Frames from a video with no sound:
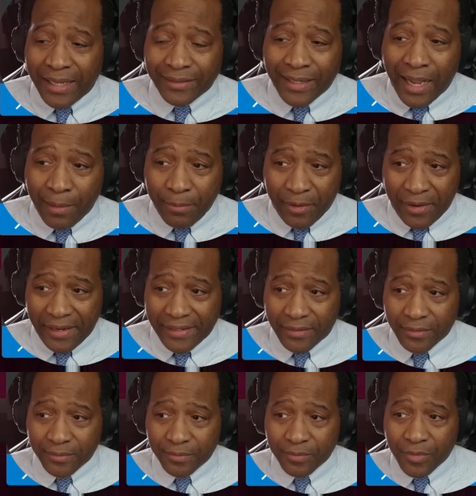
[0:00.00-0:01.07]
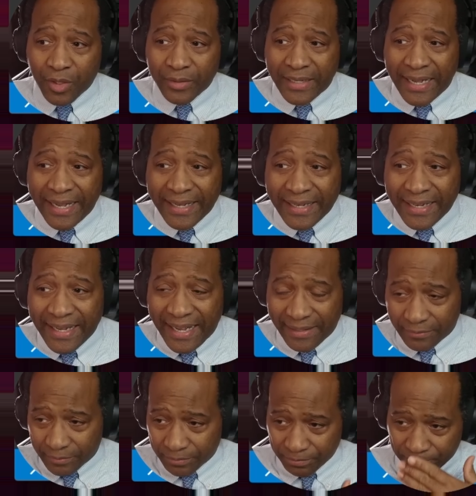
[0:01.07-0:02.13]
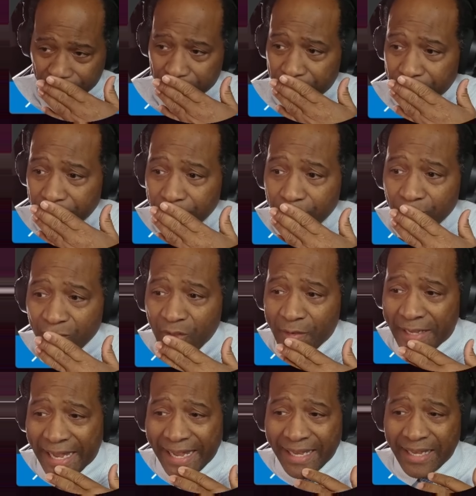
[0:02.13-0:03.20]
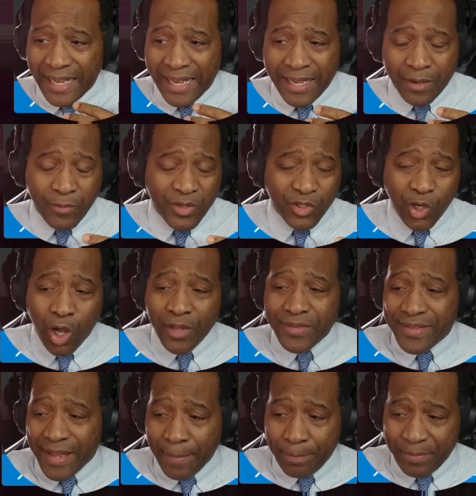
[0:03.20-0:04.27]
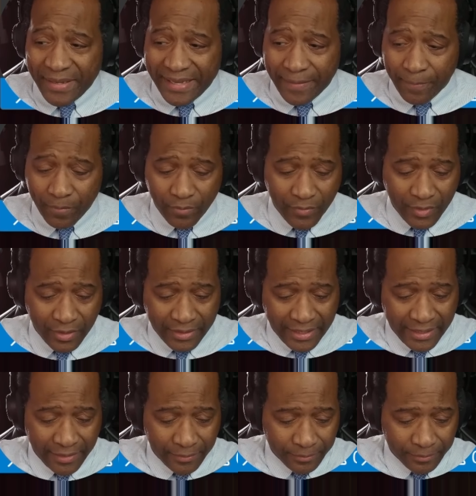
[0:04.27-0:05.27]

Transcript: library, okay? Okay, and we saw NumPy, okay?